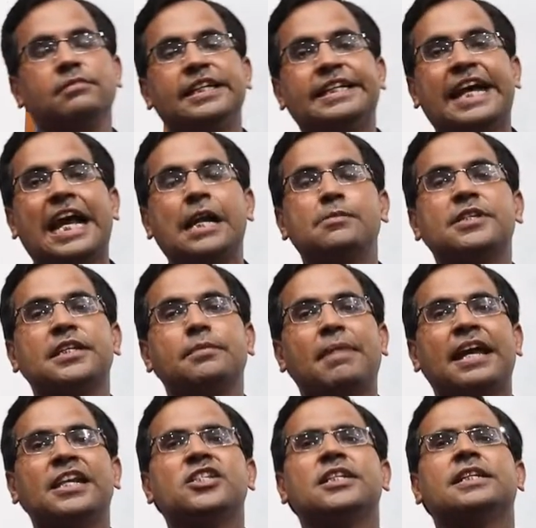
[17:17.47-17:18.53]
It helps in
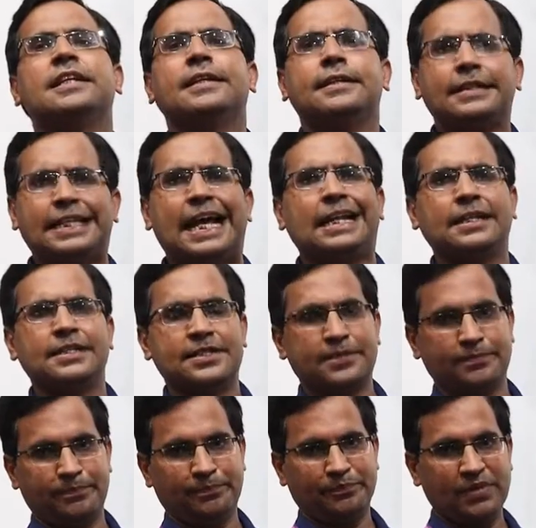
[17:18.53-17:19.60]
managing their talent.
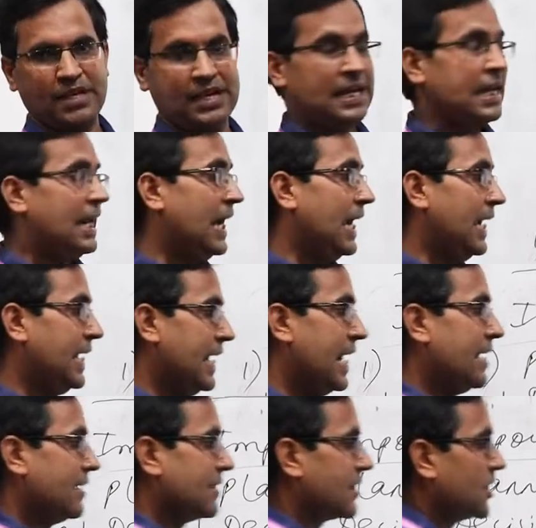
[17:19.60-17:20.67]

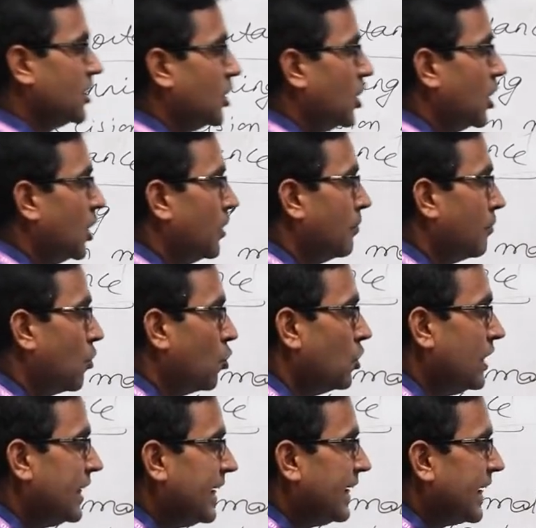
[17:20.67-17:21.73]
Next,
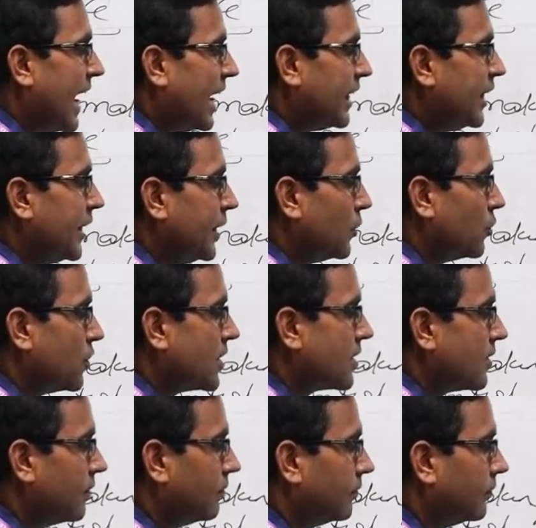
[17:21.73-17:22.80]
molding attitudes.